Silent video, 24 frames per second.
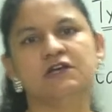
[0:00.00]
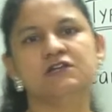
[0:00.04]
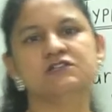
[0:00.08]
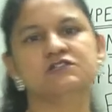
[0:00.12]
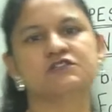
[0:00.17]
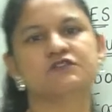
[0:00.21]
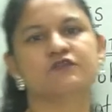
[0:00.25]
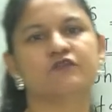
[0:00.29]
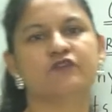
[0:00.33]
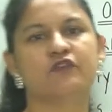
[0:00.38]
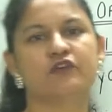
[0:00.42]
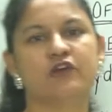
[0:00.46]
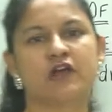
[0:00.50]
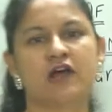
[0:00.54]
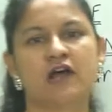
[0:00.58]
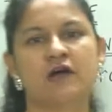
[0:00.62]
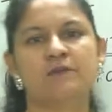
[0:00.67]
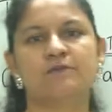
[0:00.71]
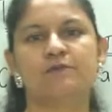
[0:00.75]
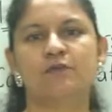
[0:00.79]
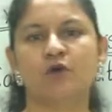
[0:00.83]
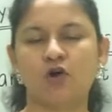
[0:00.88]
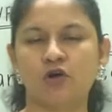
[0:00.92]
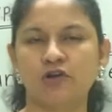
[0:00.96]
So for our
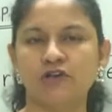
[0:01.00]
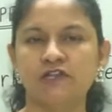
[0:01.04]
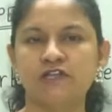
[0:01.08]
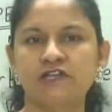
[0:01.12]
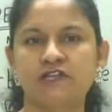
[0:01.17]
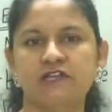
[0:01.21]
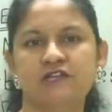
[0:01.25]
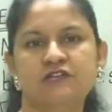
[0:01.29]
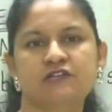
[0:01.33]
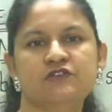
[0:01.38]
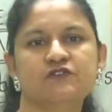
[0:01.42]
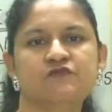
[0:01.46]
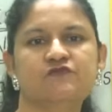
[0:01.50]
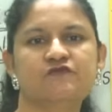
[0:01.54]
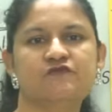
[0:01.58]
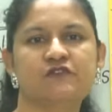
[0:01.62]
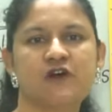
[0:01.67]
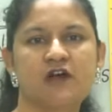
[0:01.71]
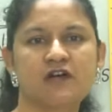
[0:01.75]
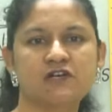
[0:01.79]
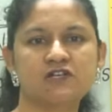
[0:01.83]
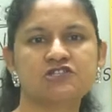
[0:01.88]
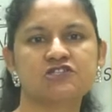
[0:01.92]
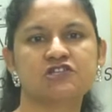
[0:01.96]
body to
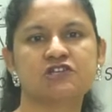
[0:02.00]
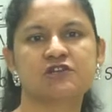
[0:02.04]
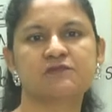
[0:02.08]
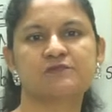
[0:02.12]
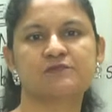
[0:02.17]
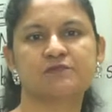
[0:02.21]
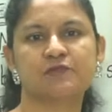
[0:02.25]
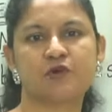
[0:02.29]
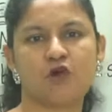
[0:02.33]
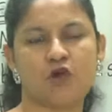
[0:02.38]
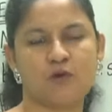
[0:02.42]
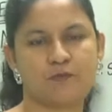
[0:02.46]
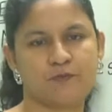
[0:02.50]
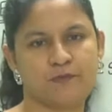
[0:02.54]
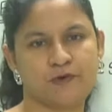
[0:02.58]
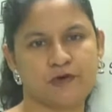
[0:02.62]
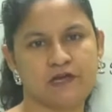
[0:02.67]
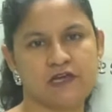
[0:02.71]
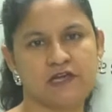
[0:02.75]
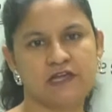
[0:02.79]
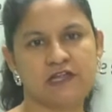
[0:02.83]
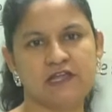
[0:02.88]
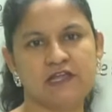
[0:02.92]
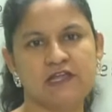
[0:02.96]
function
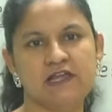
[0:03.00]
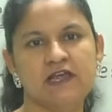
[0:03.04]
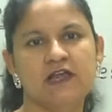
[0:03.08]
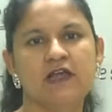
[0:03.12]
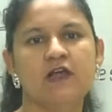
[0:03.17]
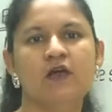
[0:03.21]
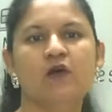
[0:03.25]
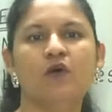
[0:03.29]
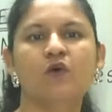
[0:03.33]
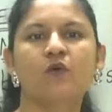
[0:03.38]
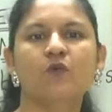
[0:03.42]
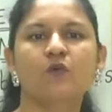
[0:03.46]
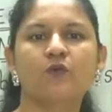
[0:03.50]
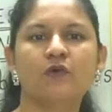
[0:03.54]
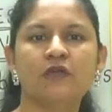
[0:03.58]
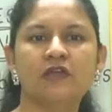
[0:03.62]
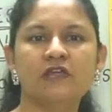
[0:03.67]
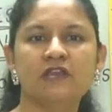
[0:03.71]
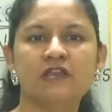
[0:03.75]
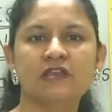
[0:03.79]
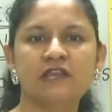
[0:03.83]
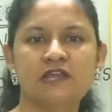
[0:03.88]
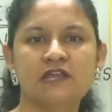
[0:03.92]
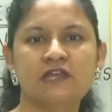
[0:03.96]
properly,
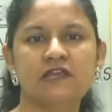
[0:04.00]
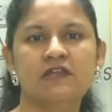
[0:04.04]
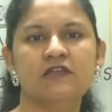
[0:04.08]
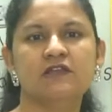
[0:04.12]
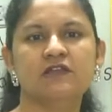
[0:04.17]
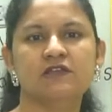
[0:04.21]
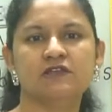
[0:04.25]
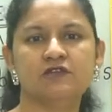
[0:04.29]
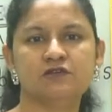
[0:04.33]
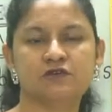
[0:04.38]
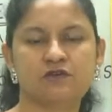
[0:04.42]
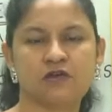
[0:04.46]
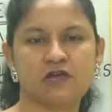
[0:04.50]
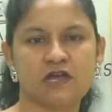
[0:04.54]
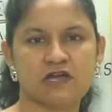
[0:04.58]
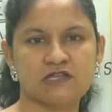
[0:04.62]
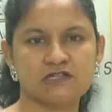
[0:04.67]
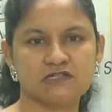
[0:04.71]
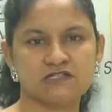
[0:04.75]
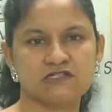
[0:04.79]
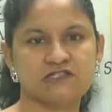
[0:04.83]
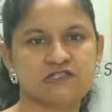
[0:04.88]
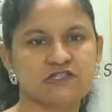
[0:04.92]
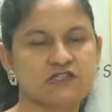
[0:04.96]
we need to
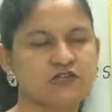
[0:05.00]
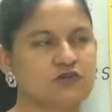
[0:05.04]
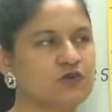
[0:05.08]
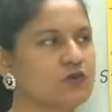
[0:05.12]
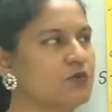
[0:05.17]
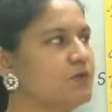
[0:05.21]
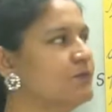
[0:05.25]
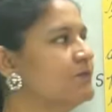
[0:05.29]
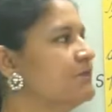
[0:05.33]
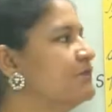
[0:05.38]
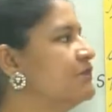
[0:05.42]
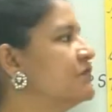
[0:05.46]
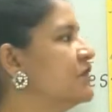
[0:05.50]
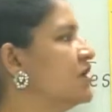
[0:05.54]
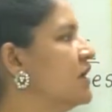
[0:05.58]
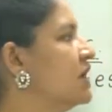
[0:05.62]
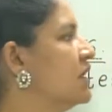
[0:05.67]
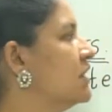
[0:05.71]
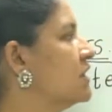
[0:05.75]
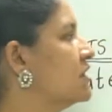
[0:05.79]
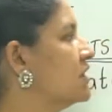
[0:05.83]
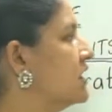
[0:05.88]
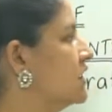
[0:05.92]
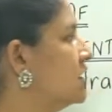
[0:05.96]
consume
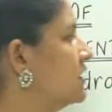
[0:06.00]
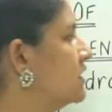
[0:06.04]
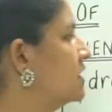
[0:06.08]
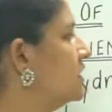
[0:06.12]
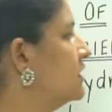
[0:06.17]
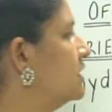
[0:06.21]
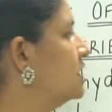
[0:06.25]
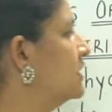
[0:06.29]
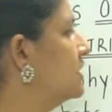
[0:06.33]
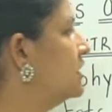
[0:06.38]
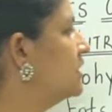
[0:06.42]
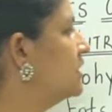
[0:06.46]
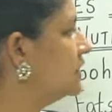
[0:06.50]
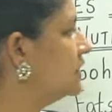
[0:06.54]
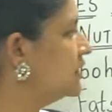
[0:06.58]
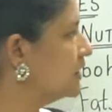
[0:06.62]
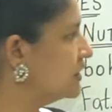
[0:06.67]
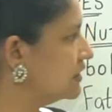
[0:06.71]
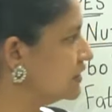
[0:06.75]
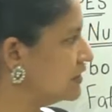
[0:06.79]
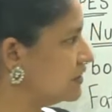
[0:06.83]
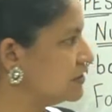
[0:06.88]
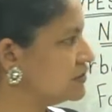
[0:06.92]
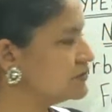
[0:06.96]
the
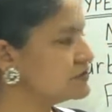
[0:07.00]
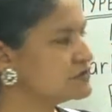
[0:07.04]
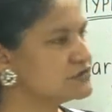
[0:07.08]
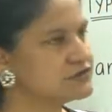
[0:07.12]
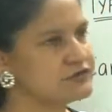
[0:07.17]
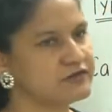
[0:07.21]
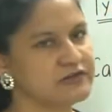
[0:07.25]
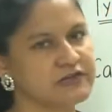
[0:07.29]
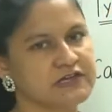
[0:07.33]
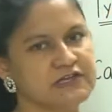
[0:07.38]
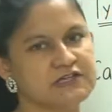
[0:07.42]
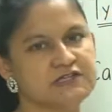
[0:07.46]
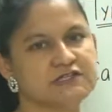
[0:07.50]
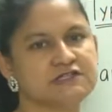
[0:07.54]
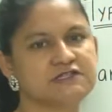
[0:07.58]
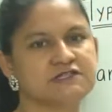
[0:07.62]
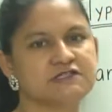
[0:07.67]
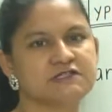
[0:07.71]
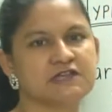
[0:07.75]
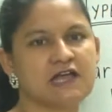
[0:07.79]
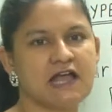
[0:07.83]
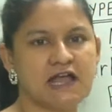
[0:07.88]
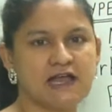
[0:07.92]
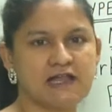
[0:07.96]

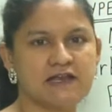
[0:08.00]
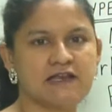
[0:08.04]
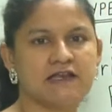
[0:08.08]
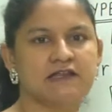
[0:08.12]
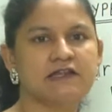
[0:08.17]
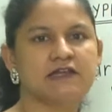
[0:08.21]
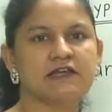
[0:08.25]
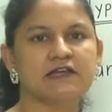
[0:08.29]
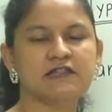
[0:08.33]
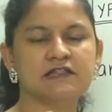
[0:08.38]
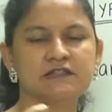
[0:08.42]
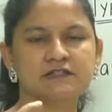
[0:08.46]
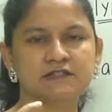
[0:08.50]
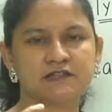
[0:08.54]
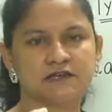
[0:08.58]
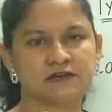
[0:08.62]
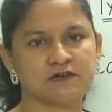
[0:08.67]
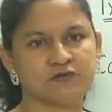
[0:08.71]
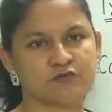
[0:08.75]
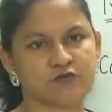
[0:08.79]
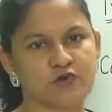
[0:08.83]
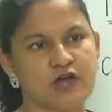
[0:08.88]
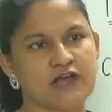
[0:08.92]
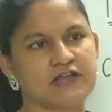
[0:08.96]
nutrients and in the
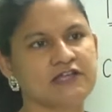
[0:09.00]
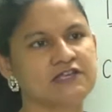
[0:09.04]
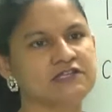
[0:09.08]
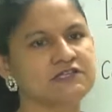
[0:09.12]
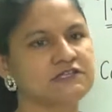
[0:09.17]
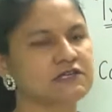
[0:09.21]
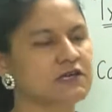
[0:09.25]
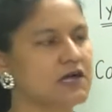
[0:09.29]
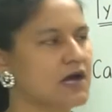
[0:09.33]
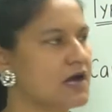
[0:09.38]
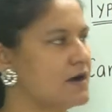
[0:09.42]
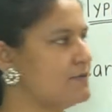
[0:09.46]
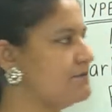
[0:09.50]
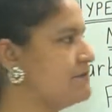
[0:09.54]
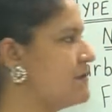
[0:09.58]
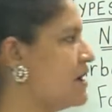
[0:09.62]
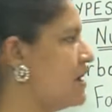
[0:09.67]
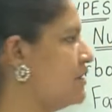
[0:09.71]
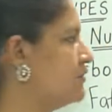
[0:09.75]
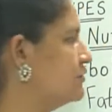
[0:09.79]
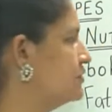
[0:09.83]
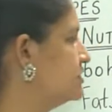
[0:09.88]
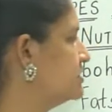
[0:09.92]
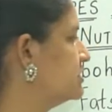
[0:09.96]
right
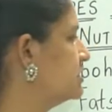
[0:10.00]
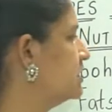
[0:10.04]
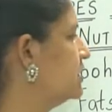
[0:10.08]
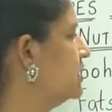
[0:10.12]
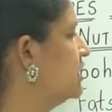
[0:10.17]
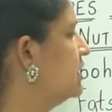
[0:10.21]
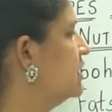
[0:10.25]
amount.